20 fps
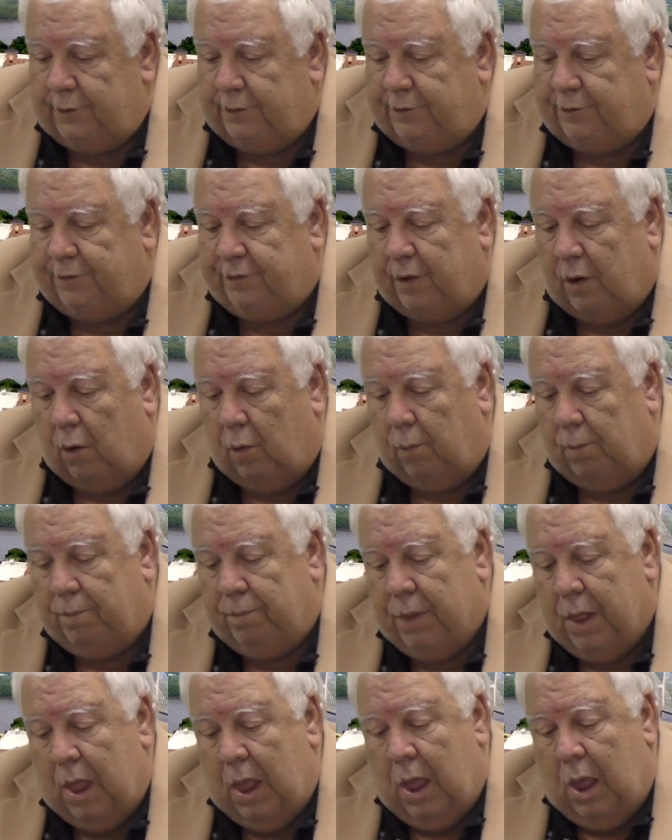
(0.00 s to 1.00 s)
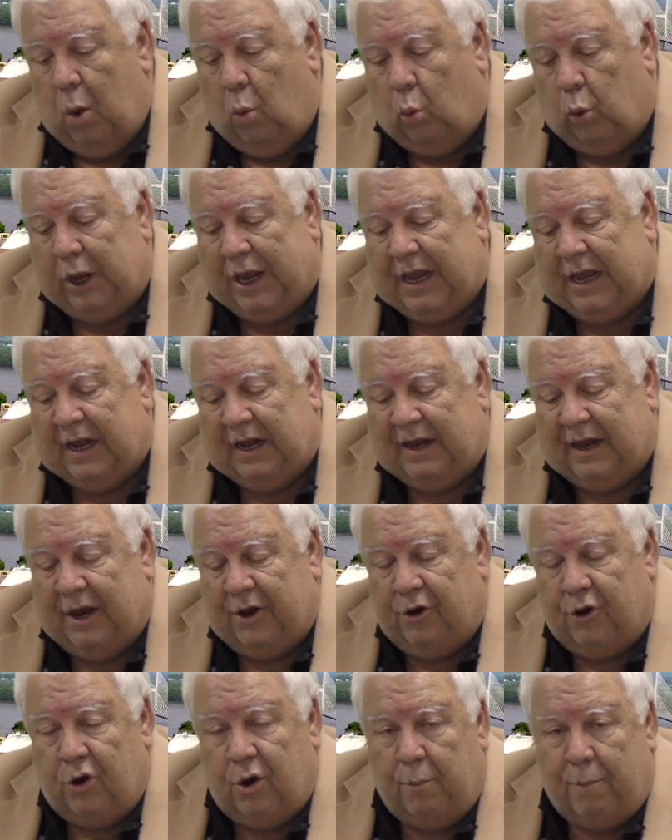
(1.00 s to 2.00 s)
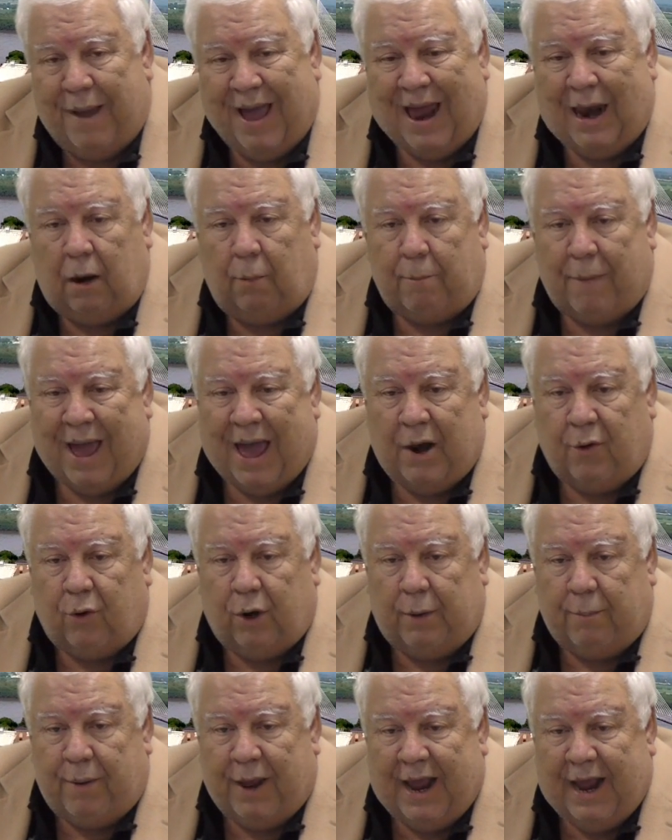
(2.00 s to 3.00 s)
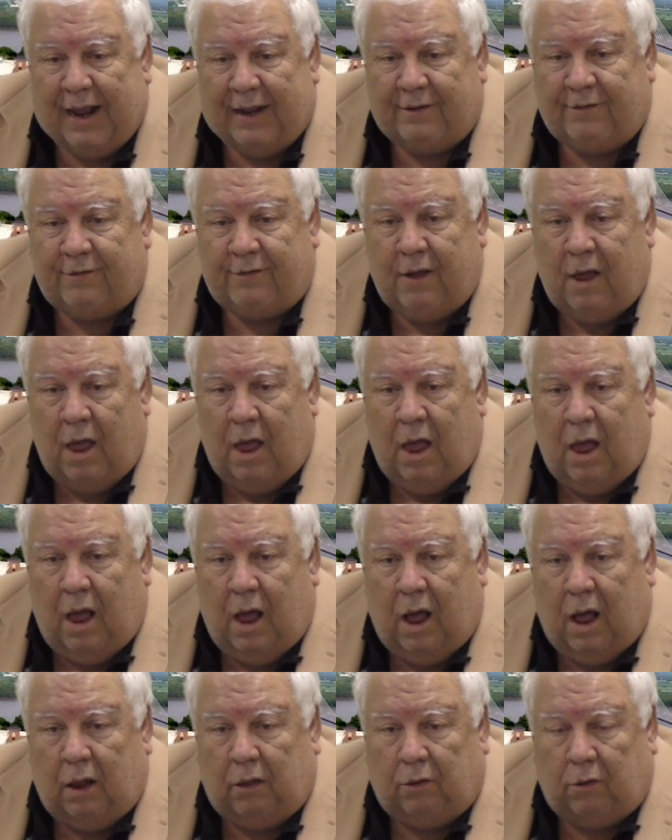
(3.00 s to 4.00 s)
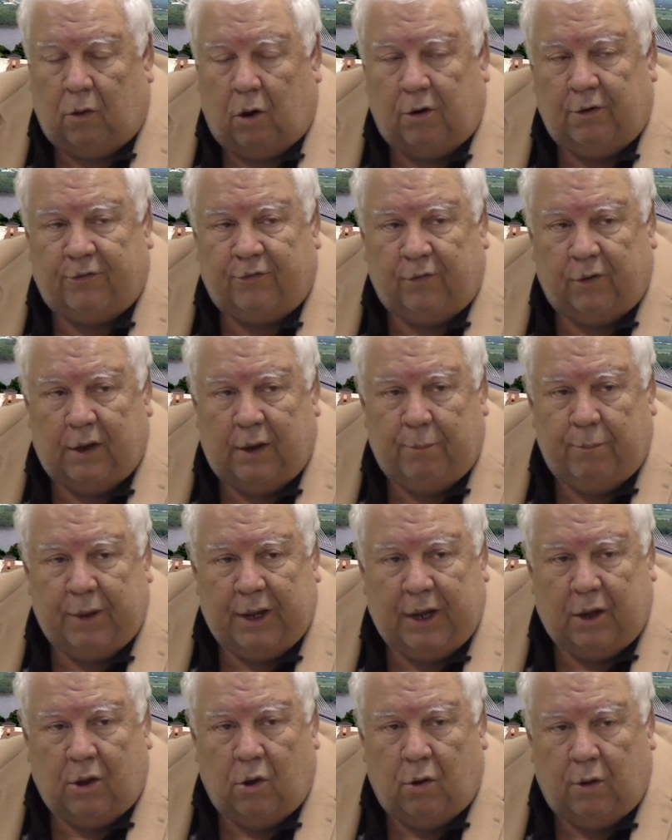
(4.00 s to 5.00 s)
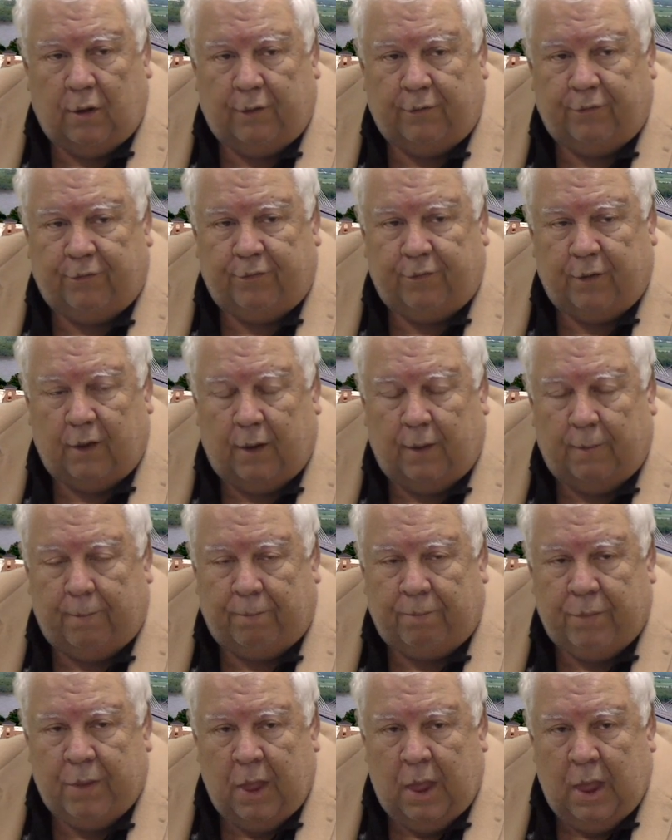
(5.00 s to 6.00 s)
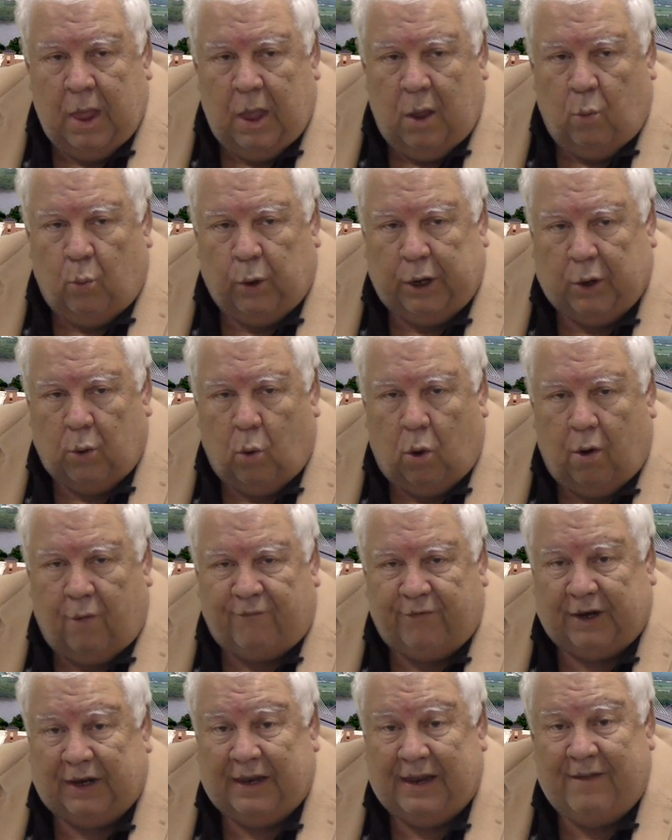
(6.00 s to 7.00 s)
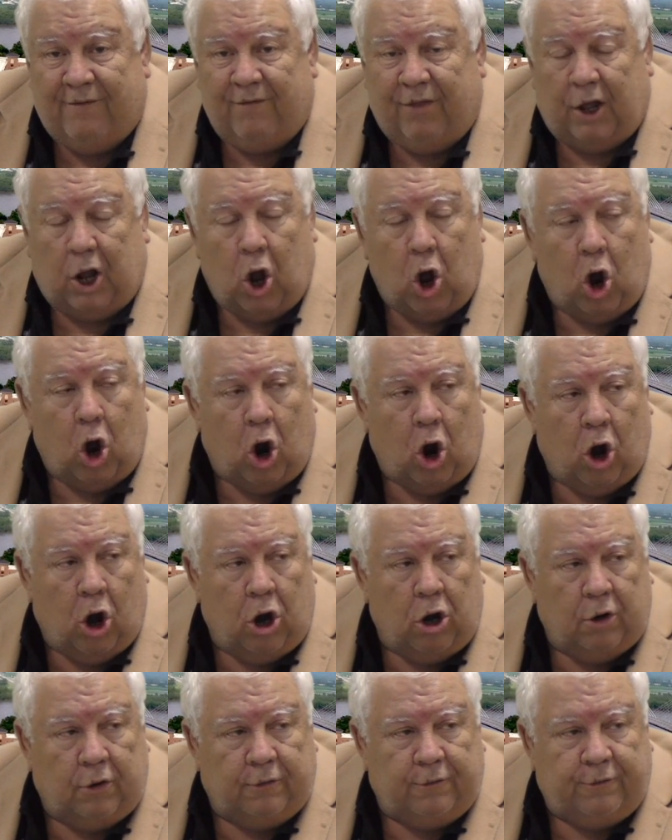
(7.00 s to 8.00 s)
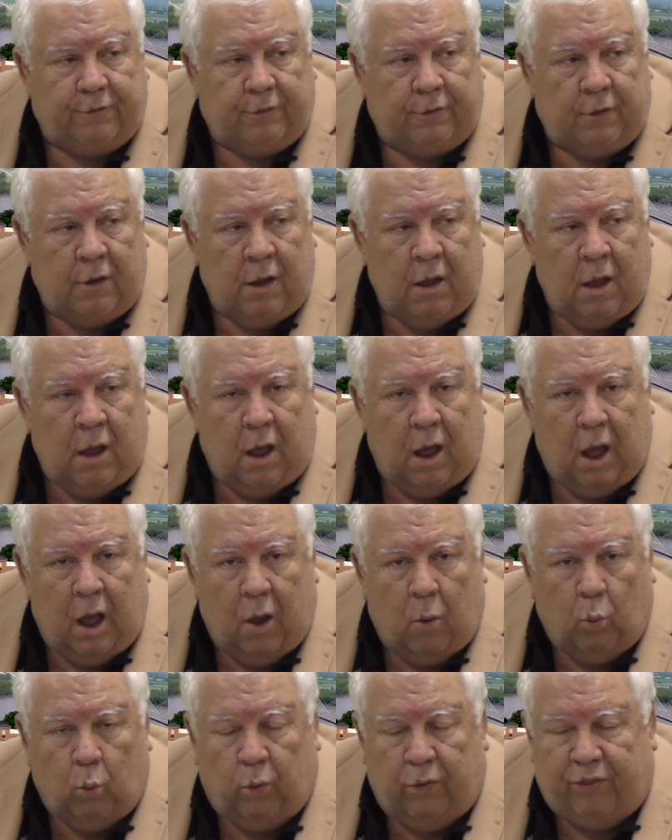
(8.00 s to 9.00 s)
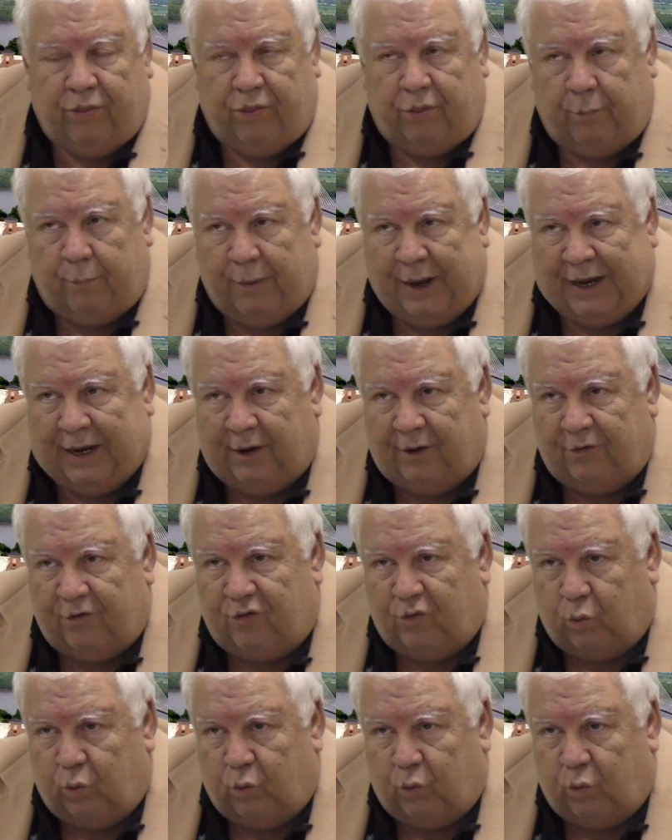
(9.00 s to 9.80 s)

so we continue to battle battery packs uh, largely because um, we go off and leave the cars uh, with the maintenance